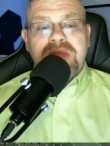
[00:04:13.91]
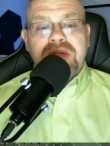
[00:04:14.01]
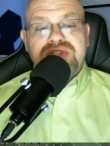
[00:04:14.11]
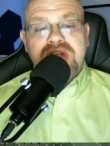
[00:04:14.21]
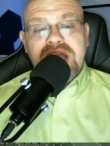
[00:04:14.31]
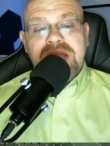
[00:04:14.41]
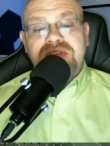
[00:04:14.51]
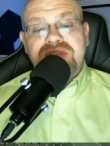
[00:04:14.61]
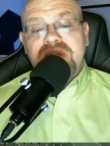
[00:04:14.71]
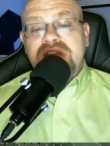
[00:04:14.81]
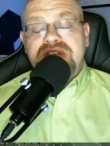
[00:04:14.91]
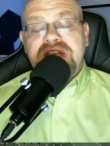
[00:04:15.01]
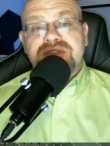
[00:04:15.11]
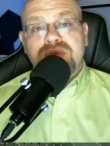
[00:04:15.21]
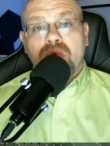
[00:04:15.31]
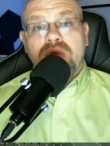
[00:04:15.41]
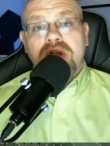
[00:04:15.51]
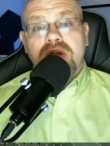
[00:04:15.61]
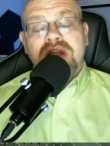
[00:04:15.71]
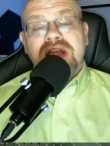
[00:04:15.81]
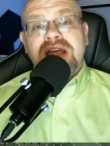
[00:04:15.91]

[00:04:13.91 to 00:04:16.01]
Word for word: Now, James is finishing his career